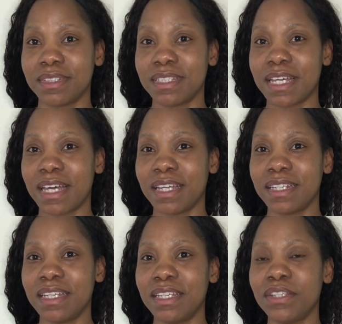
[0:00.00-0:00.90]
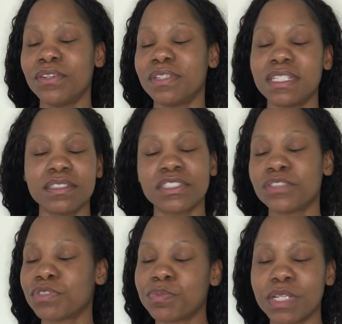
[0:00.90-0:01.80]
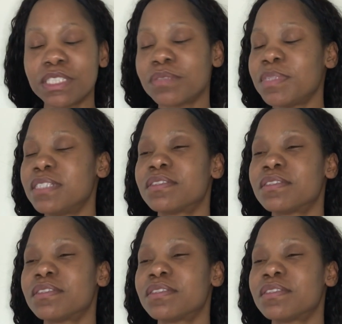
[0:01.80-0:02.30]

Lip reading: that, they'll just respond to me